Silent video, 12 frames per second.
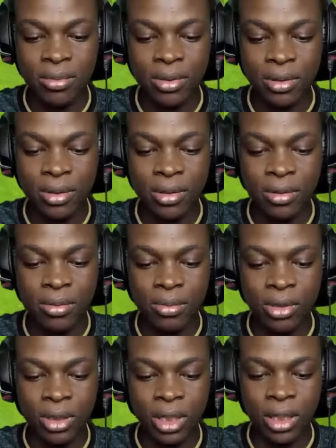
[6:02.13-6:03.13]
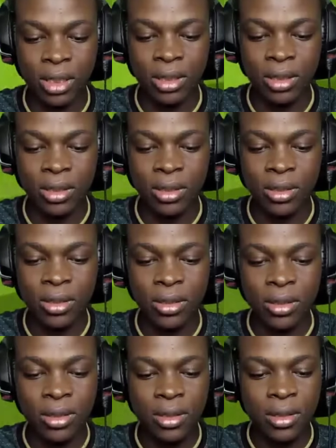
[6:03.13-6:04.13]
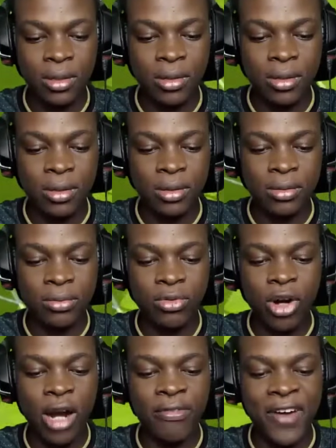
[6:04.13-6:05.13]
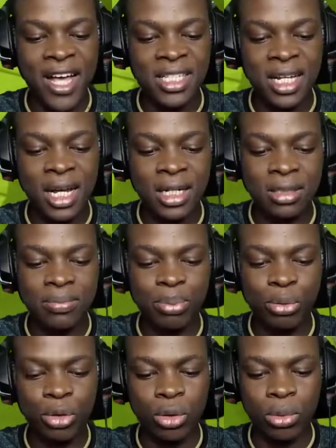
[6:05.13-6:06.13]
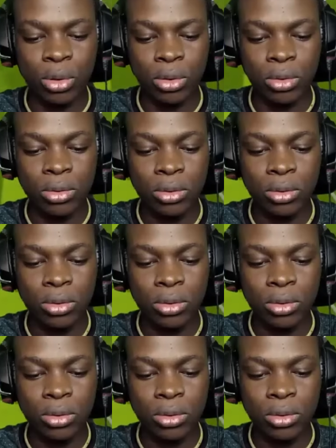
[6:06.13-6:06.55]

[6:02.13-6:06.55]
Might have to settle okay. for a draw here, although Run faster than Puyol, bro.